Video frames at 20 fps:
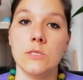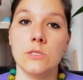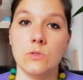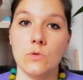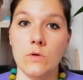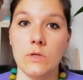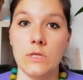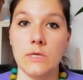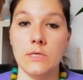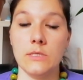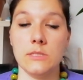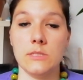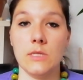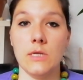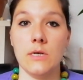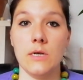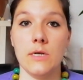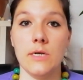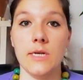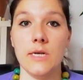soil is
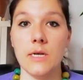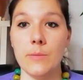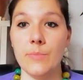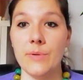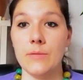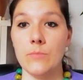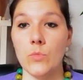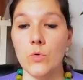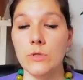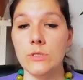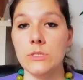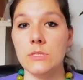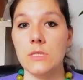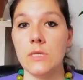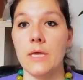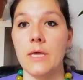still a little bit moist,